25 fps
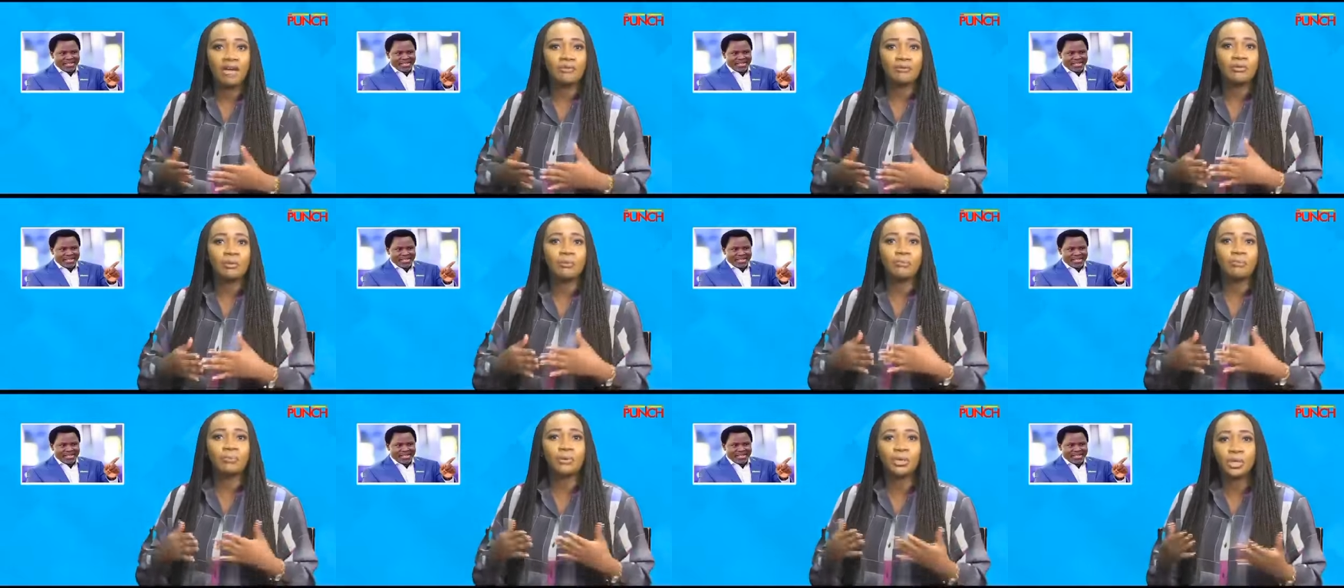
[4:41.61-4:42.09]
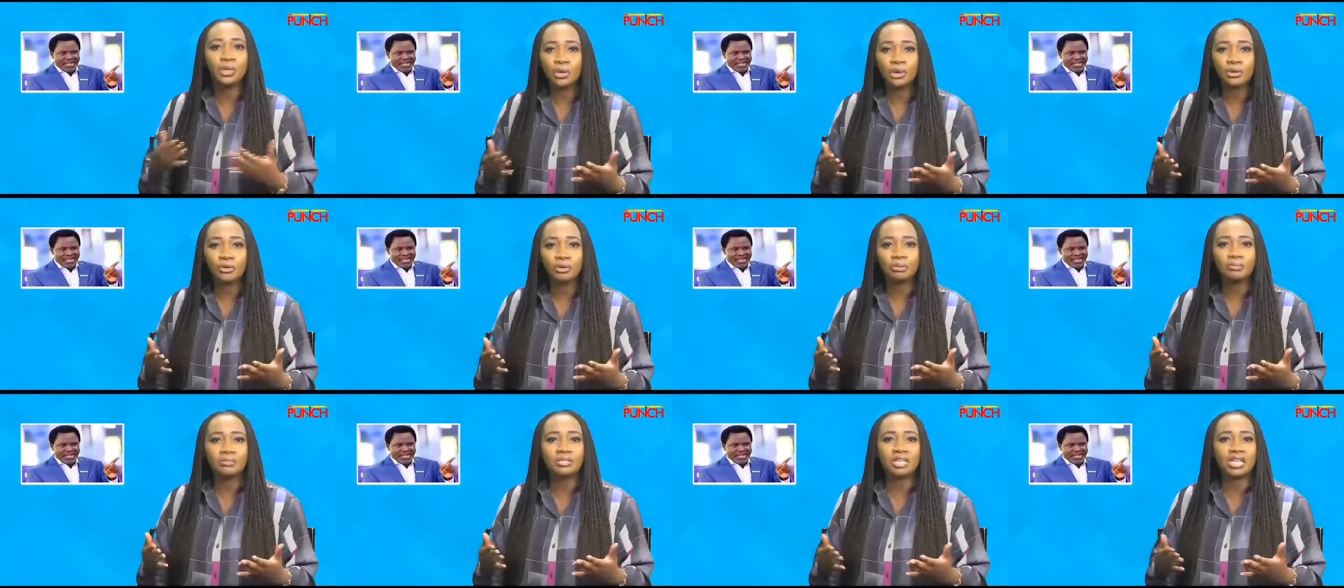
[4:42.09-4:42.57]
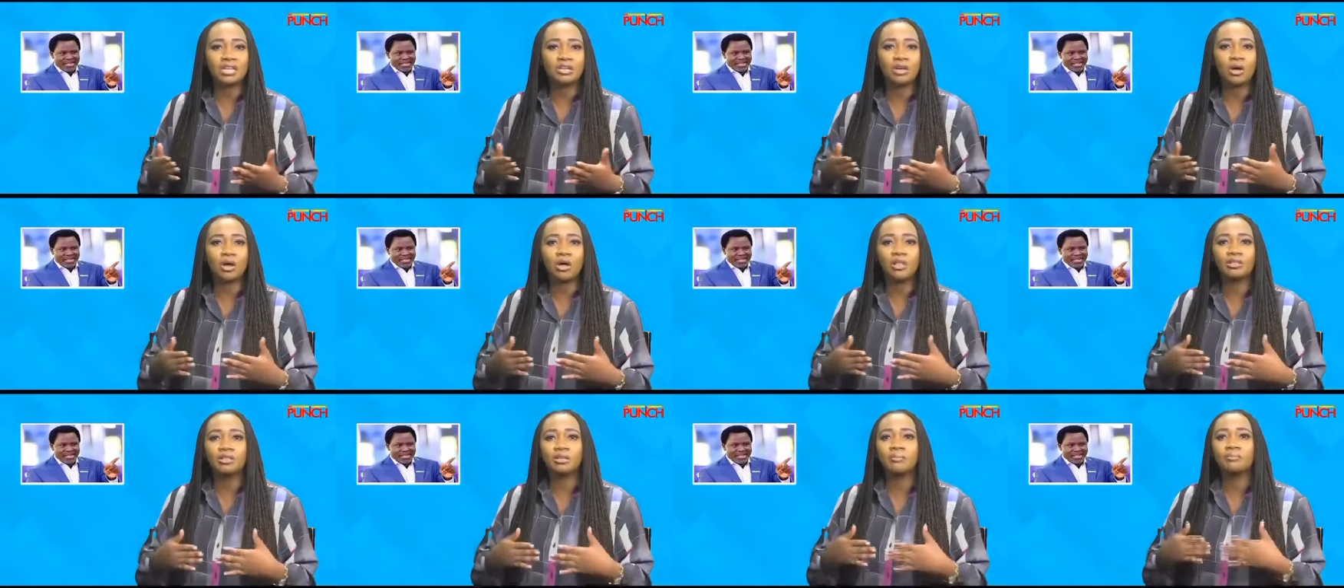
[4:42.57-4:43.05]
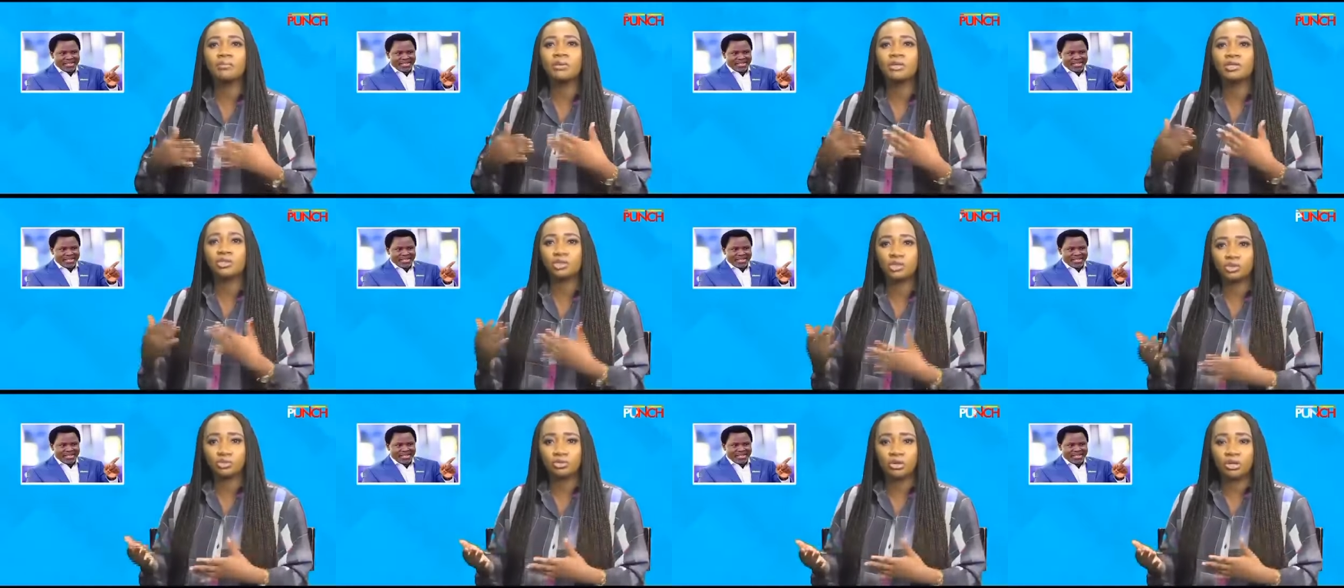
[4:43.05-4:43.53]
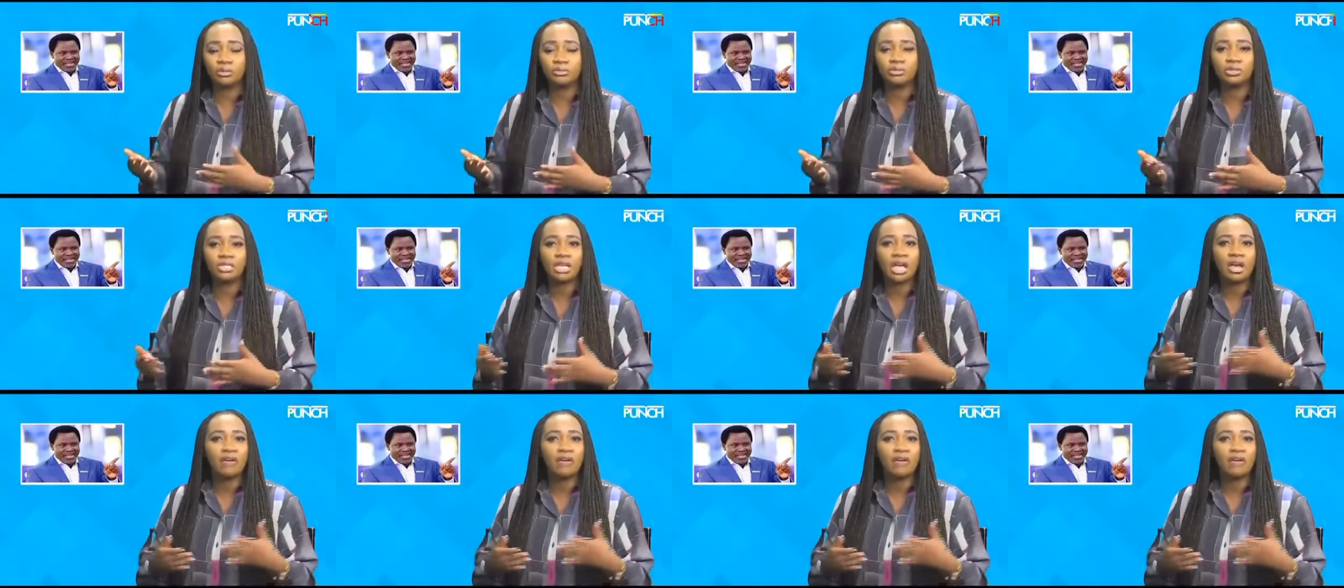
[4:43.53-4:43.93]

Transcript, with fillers: from pilgrims and other money streams